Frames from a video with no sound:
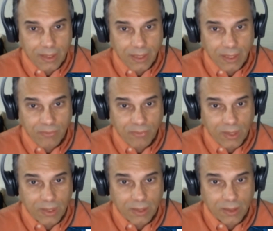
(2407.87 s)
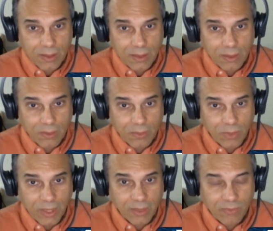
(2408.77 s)
If
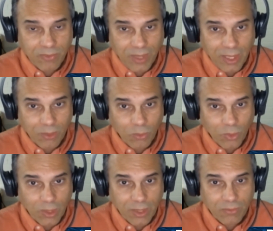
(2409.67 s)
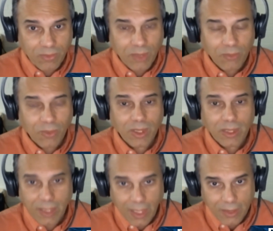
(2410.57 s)
Rick, if I
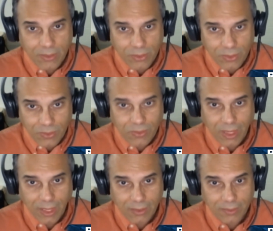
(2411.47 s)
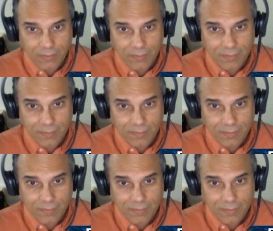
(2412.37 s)
were not to do that,